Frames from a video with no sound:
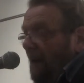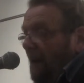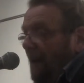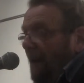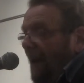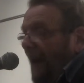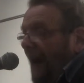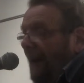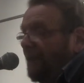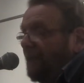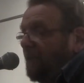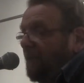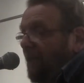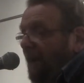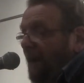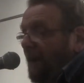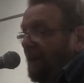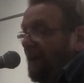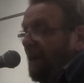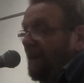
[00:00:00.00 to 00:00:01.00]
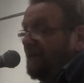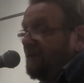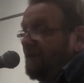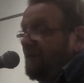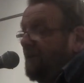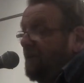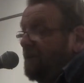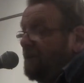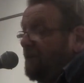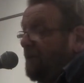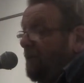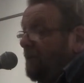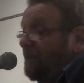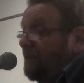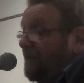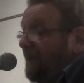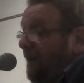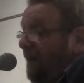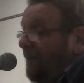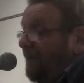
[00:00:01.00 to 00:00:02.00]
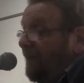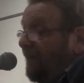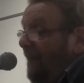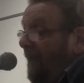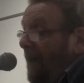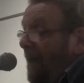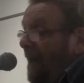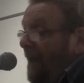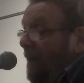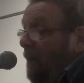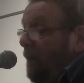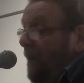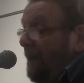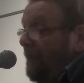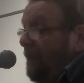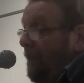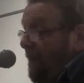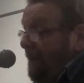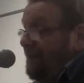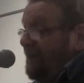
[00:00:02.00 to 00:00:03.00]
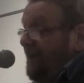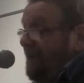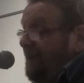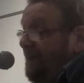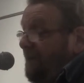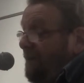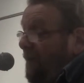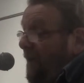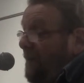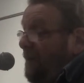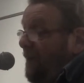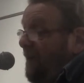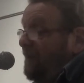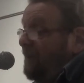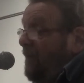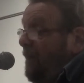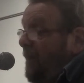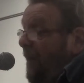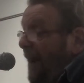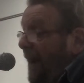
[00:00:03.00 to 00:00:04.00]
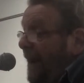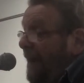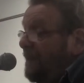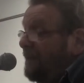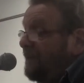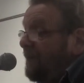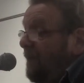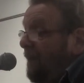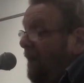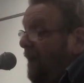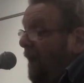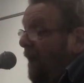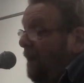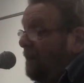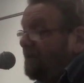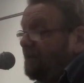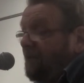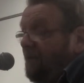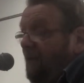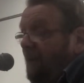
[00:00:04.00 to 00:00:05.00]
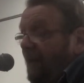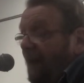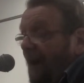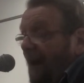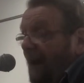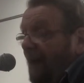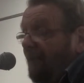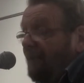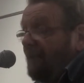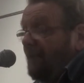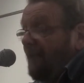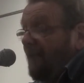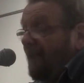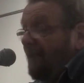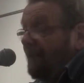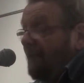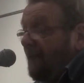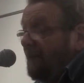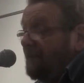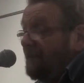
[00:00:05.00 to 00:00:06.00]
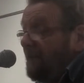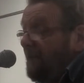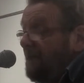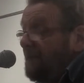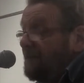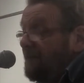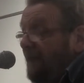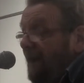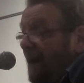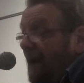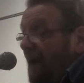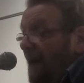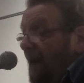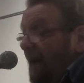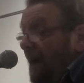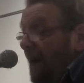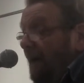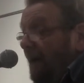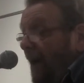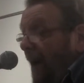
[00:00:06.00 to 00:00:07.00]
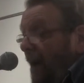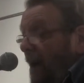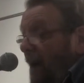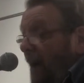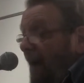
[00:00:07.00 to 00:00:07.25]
He hadn't been his usual self when we'd repaired to the hostelry after evening surgery, and now